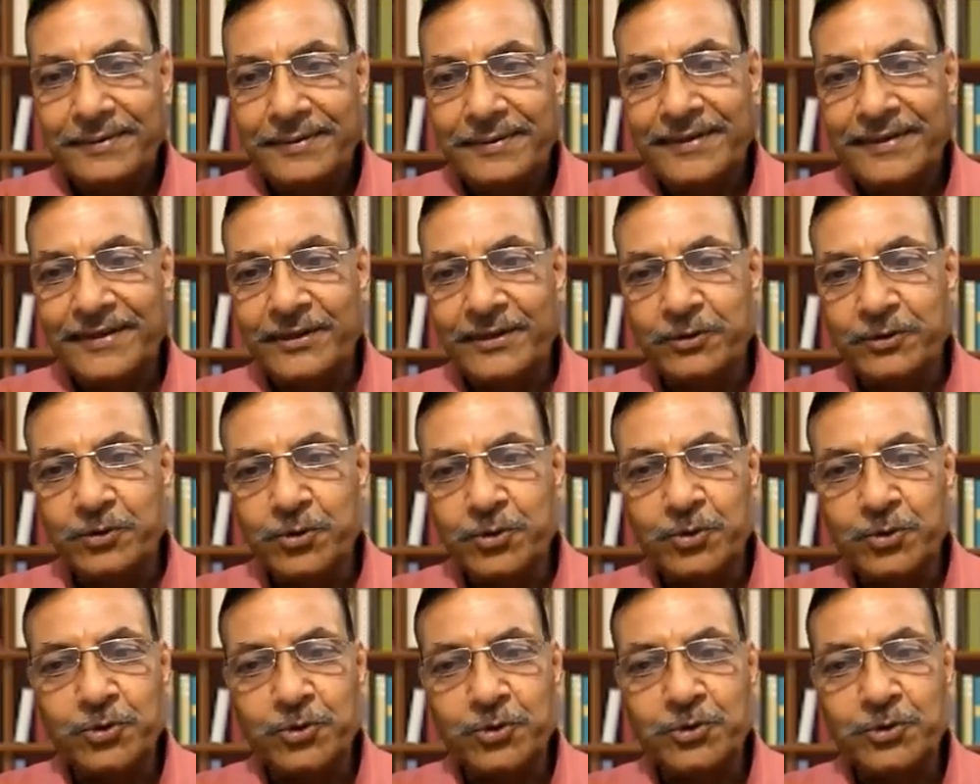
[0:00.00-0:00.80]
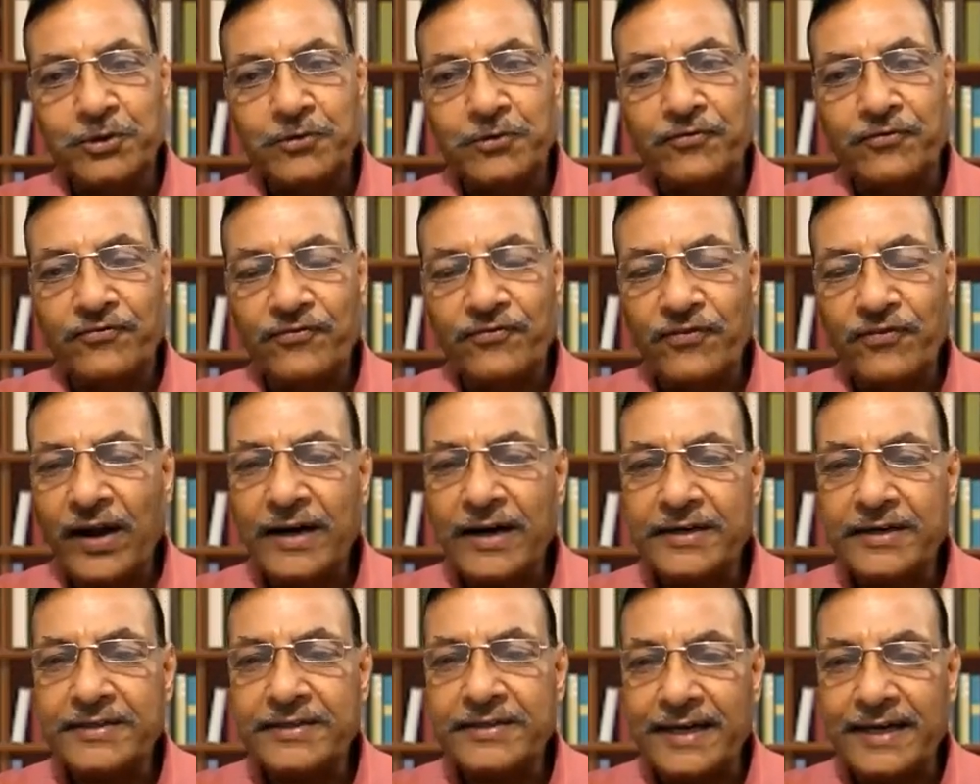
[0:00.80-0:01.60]
due to the
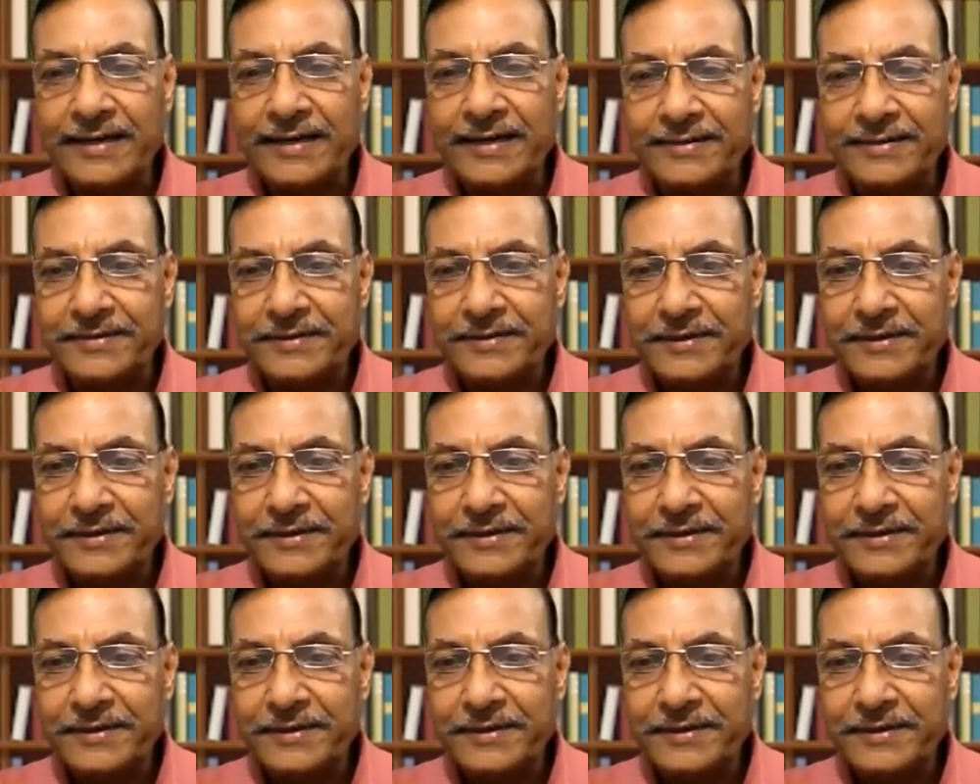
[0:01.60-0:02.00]
fact that